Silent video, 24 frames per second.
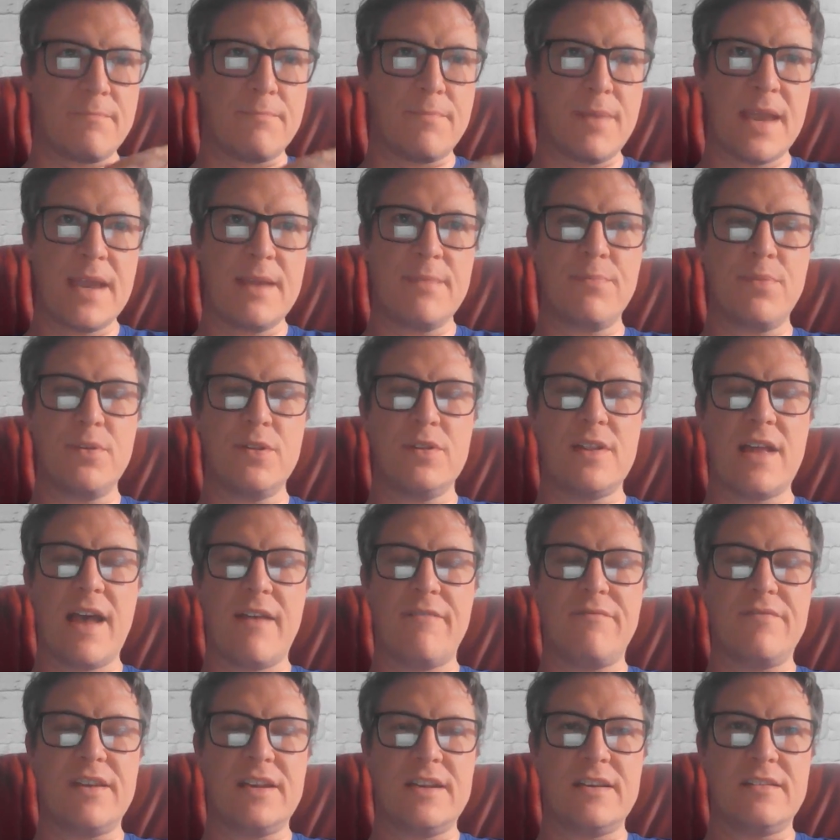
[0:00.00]
people
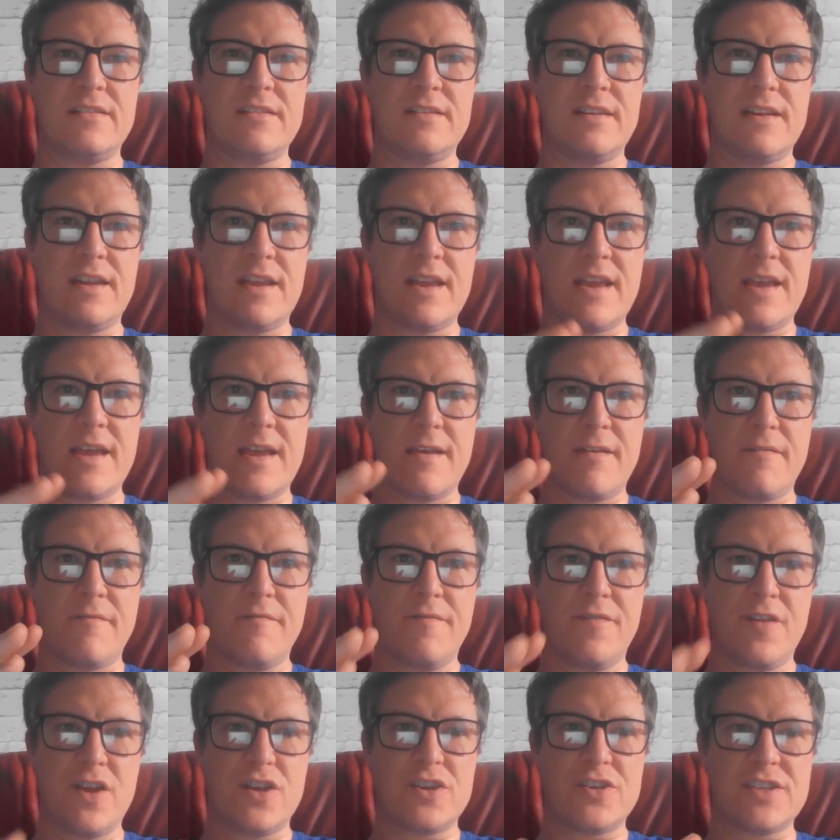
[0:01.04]
having
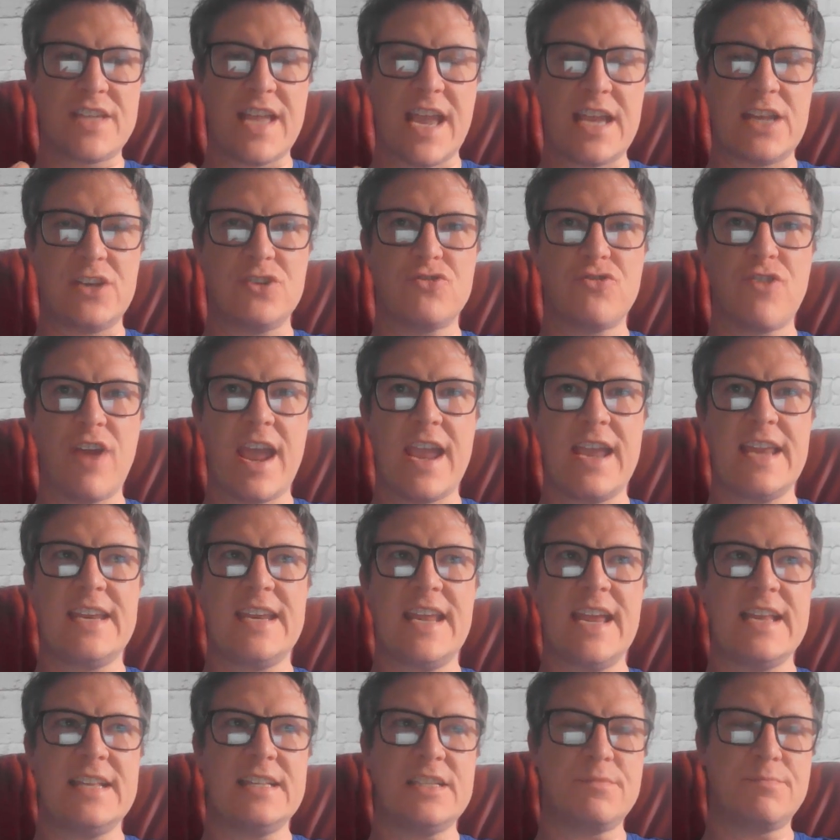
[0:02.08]
first aid
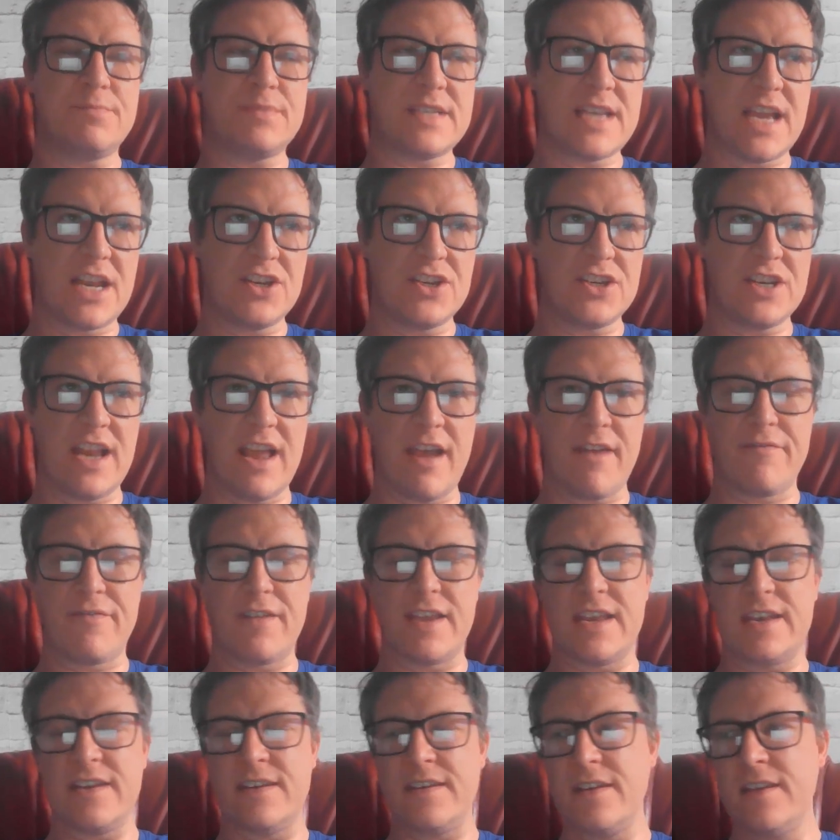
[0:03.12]
training, to potentially
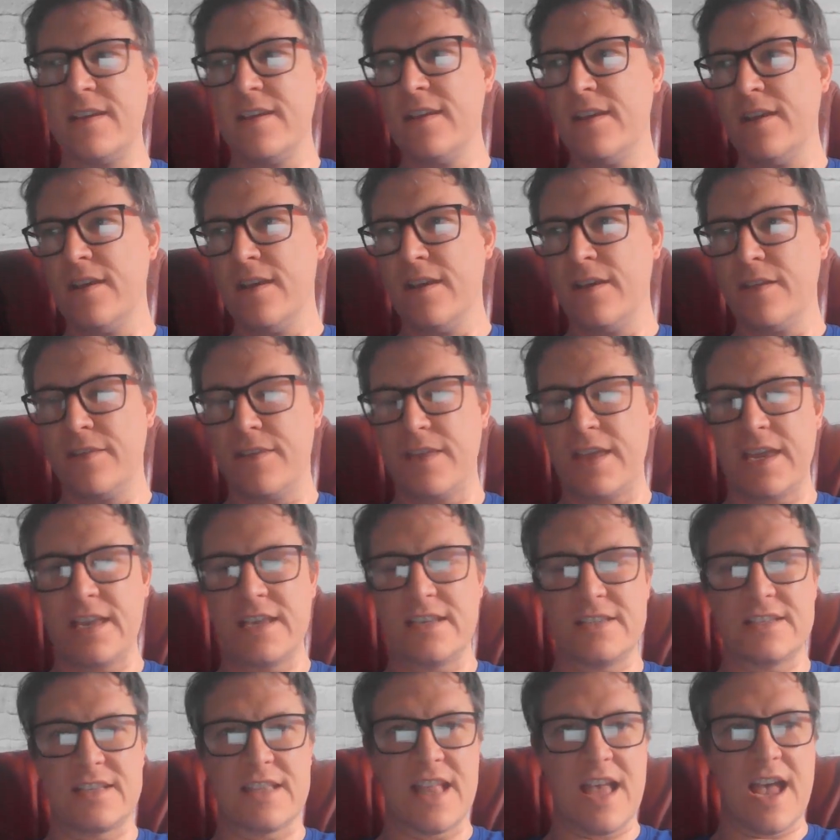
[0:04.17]
having
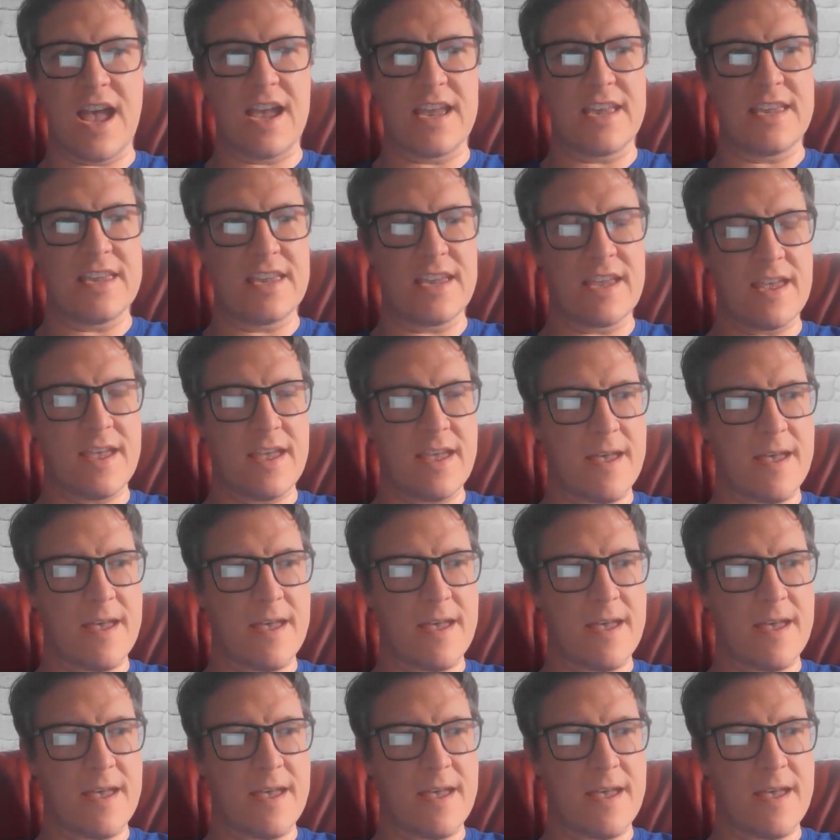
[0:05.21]
things like